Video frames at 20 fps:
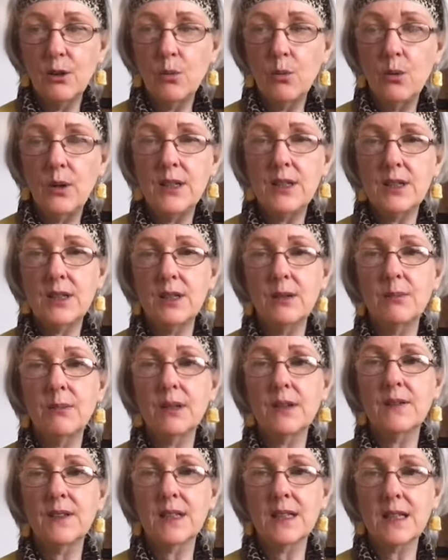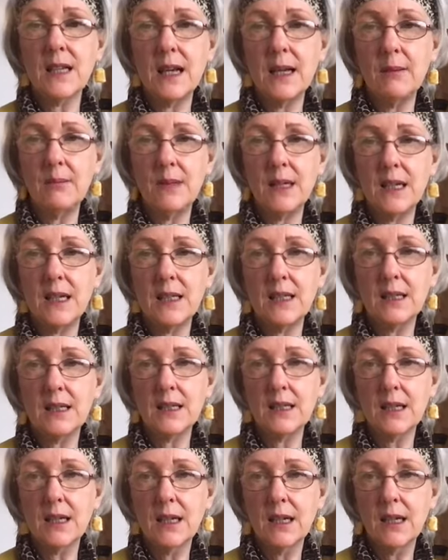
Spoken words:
wisdom of sameness,